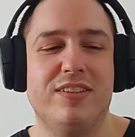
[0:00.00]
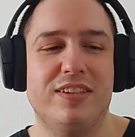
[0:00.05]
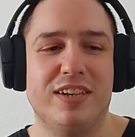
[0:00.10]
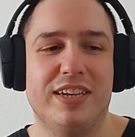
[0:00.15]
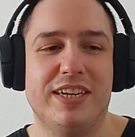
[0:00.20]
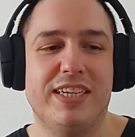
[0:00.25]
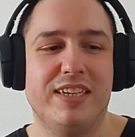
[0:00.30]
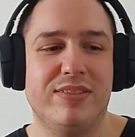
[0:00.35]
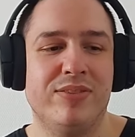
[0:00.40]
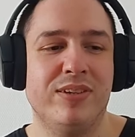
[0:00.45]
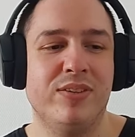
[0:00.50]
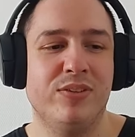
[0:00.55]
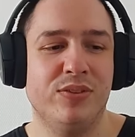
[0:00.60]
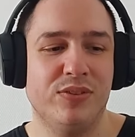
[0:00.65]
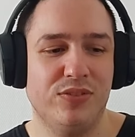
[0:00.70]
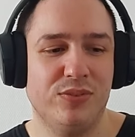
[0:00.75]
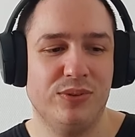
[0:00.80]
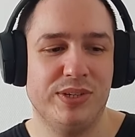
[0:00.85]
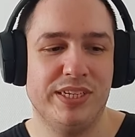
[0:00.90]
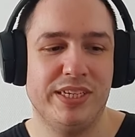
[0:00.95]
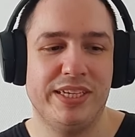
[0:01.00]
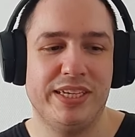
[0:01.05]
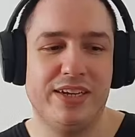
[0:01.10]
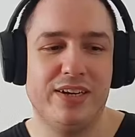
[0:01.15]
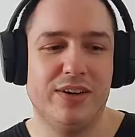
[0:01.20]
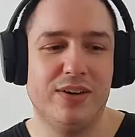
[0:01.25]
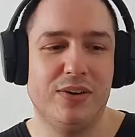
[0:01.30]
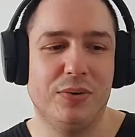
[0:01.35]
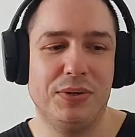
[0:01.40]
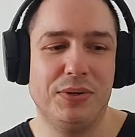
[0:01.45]
Like even in the story,
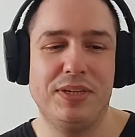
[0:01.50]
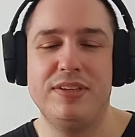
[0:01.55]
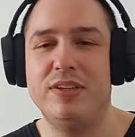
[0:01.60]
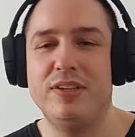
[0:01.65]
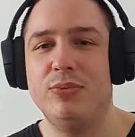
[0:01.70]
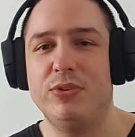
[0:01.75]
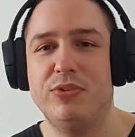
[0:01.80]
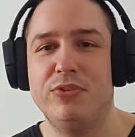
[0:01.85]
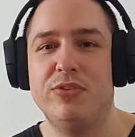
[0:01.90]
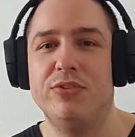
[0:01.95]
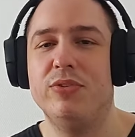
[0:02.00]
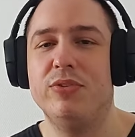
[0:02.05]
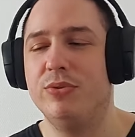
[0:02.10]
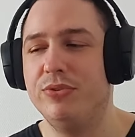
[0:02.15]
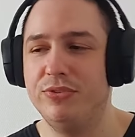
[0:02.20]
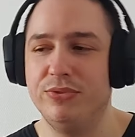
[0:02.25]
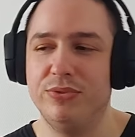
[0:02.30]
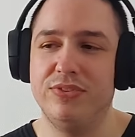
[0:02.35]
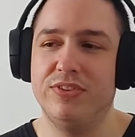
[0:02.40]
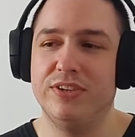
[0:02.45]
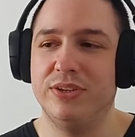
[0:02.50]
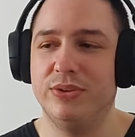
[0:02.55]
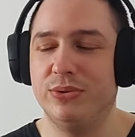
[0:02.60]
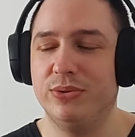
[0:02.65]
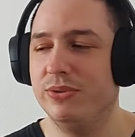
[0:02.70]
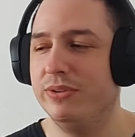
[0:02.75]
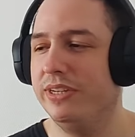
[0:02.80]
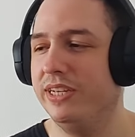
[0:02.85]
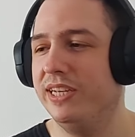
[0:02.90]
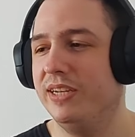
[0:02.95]
all he did was just lose to
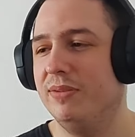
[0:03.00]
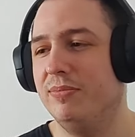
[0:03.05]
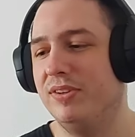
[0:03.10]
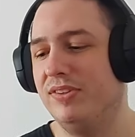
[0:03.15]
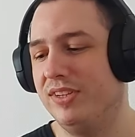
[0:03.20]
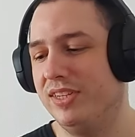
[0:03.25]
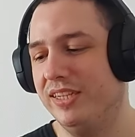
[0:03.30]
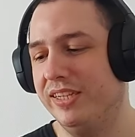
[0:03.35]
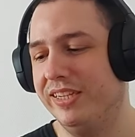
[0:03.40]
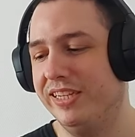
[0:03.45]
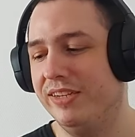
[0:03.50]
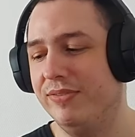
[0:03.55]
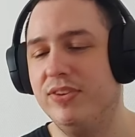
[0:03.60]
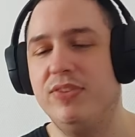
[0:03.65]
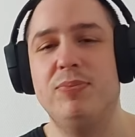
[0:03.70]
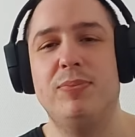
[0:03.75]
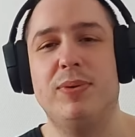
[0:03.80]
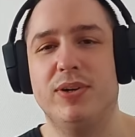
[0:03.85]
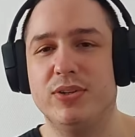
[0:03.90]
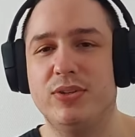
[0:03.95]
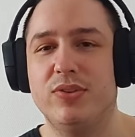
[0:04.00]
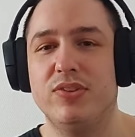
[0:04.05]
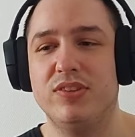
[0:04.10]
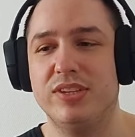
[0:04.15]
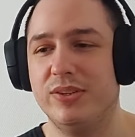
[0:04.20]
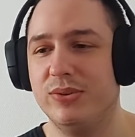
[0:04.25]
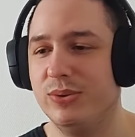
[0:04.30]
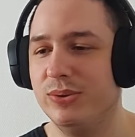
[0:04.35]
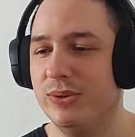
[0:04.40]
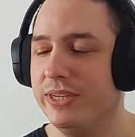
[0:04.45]
Sumeru and basically give his power to
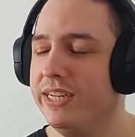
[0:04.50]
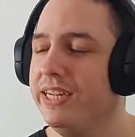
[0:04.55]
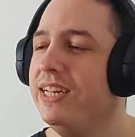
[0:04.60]
Sumeru.